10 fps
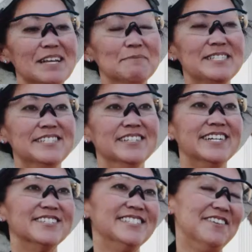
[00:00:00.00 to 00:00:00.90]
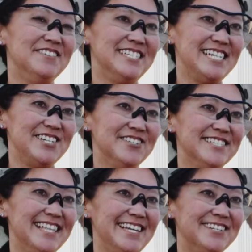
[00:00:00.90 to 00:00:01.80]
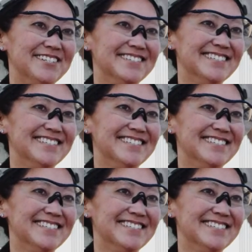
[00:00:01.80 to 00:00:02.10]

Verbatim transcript: I'm still here 17 years later.